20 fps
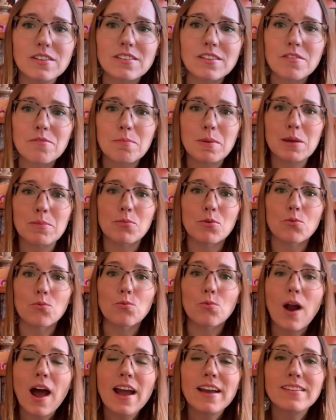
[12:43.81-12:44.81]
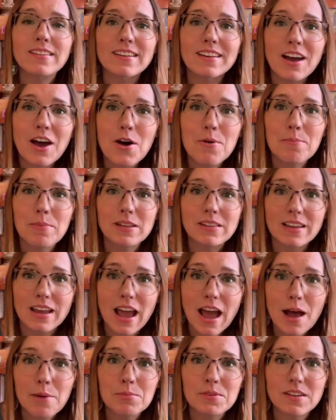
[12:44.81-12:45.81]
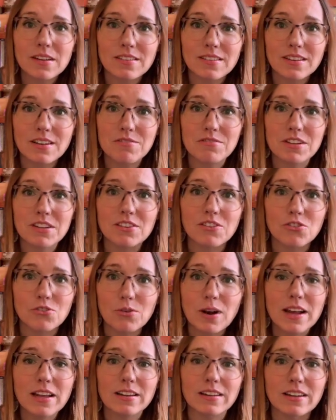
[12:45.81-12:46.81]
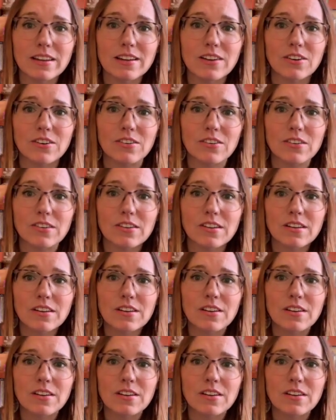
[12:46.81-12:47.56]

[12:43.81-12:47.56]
of people rising up in the absence of these great leaders.